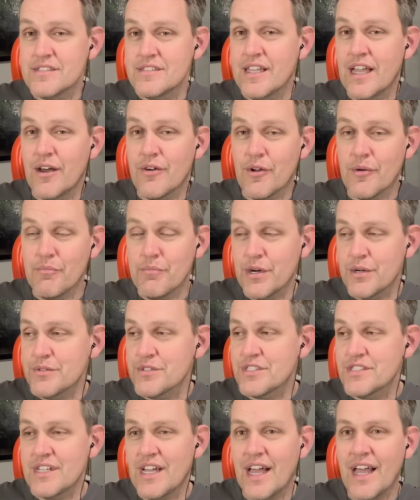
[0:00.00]
down on both
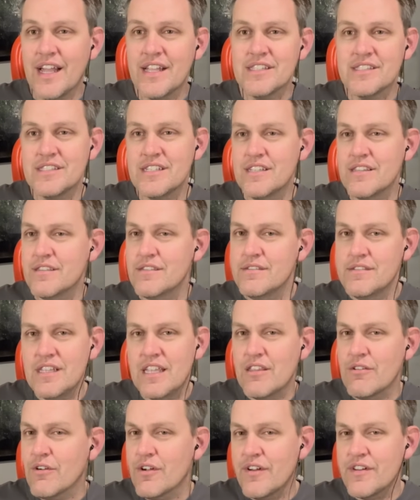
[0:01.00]
sides. Ne-
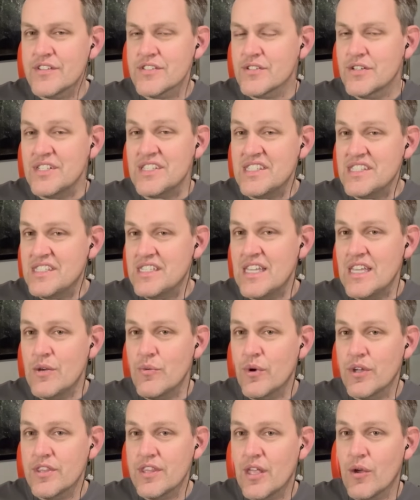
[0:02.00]
neither of us could see
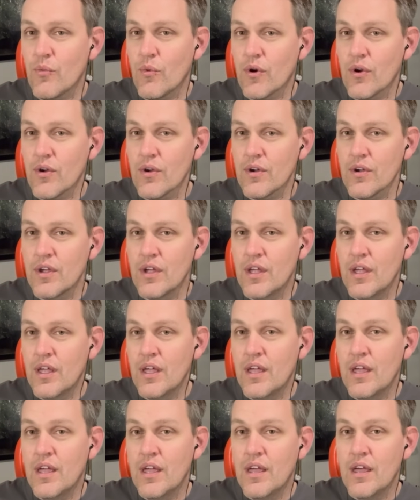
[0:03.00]
what they were.
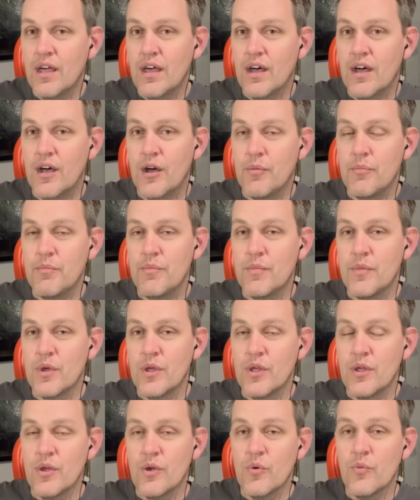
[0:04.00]
Um,
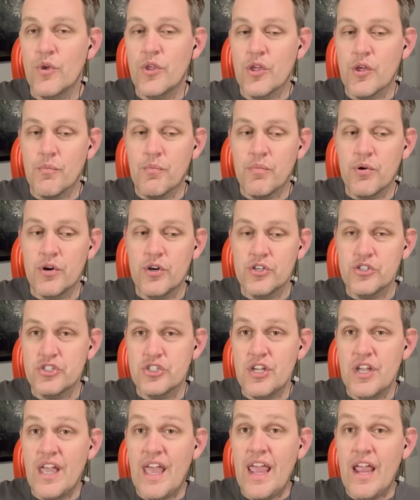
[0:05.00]
we could
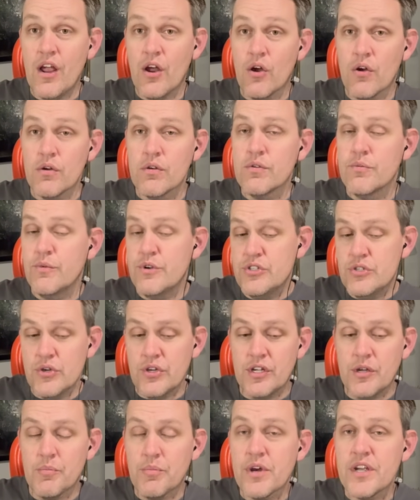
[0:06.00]
push air. We took
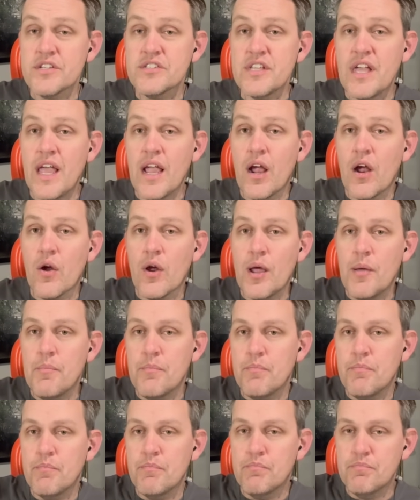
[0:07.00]
compressed air
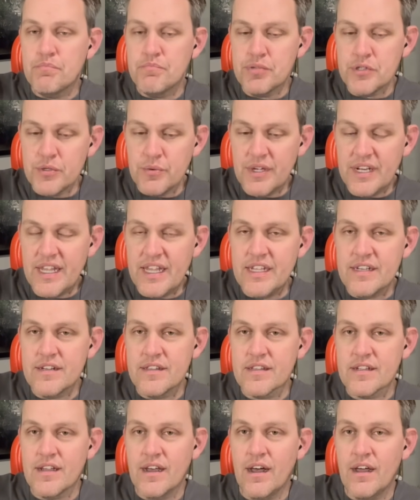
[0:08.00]
and blew it into
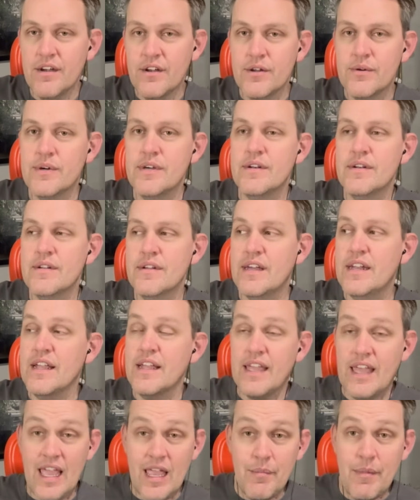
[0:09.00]
the conduit, and it
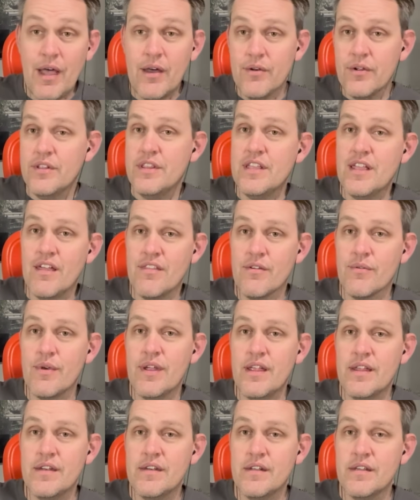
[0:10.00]
came out on the other
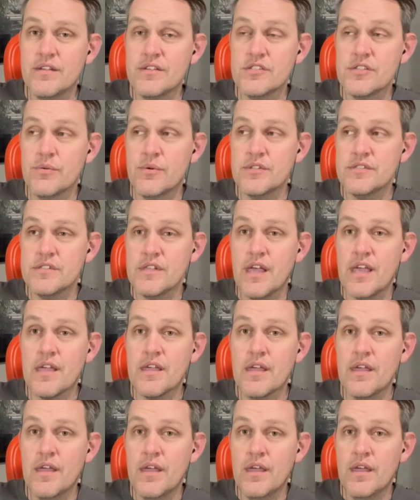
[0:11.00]
end. So it's like,